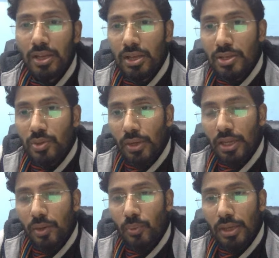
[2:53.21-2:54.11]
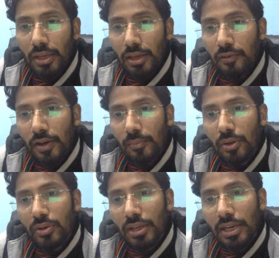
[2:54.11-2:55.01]
So in a way, if I am
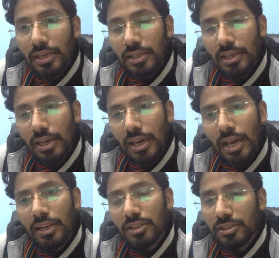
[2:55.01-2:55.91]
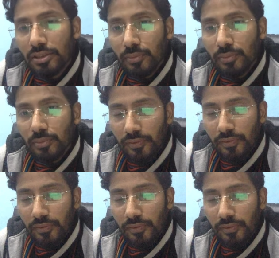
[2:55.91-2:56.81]
looking at nth term of the
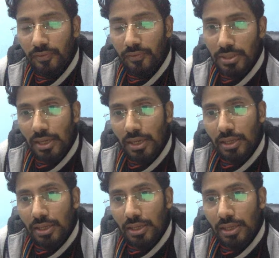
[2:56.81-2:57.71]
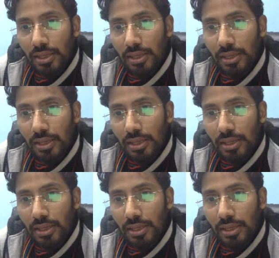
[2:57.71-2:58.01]
sequence, then